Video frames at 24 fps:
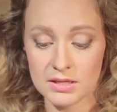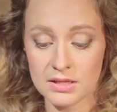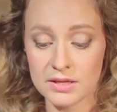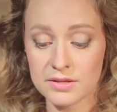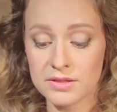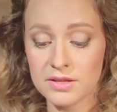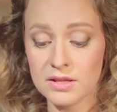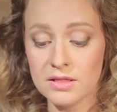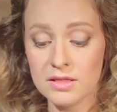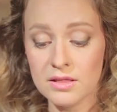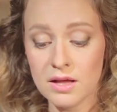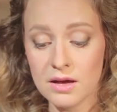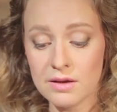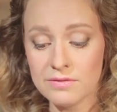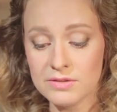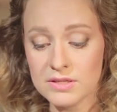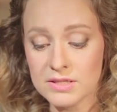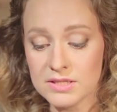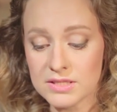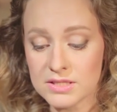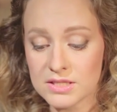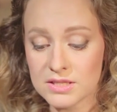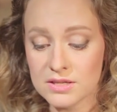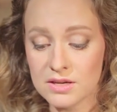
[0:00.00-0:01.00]
like the
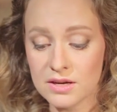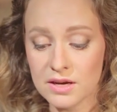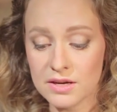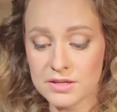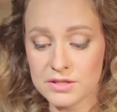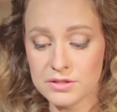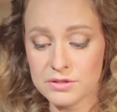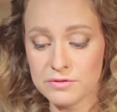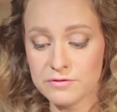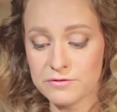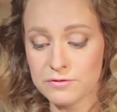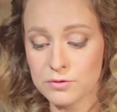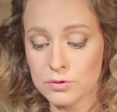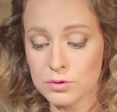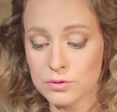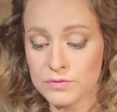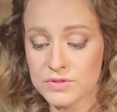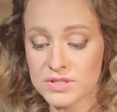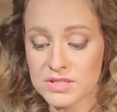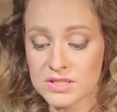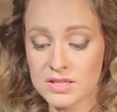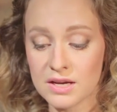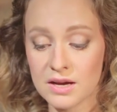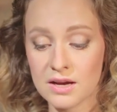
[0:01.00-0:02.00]
loveliest garden full
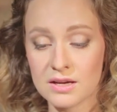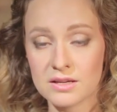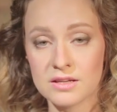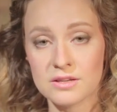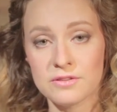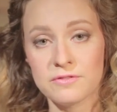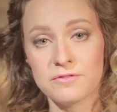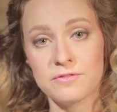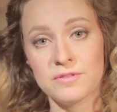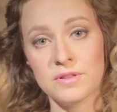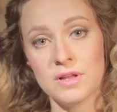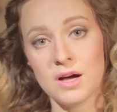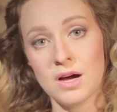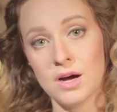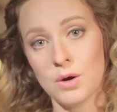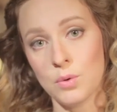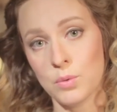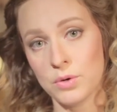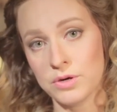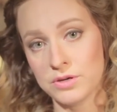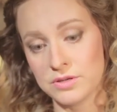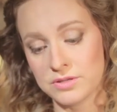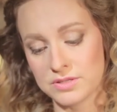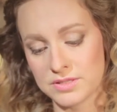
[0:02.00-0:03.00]
of sun and
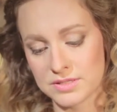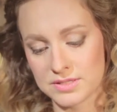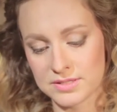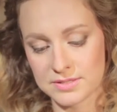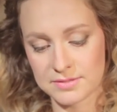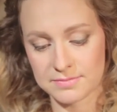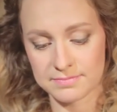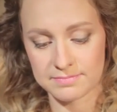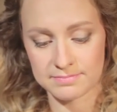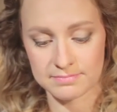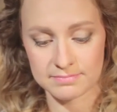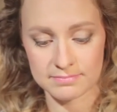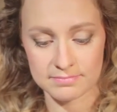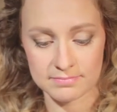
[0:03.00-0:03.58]
flowers.